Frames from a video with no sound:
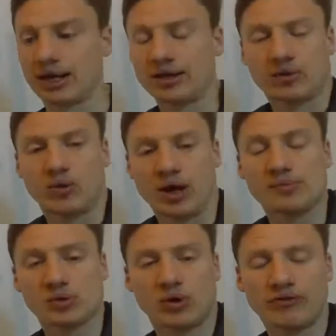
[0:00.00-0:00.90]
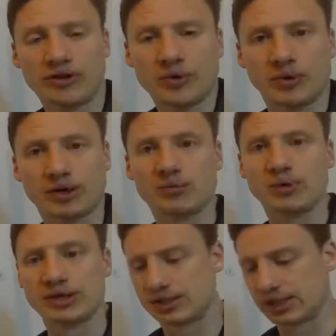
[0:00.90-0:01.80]
And that happens quite frequently
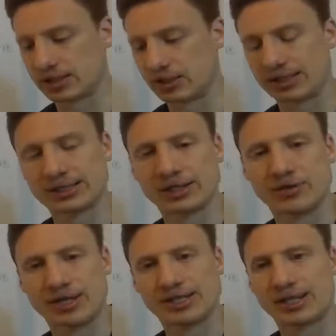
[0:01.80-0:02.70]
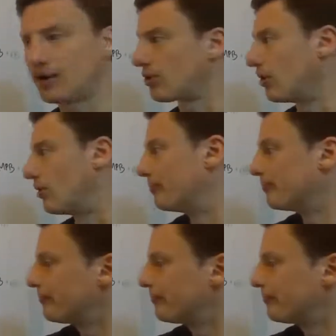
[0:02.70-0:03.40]
with things like cigarettes and alcohol.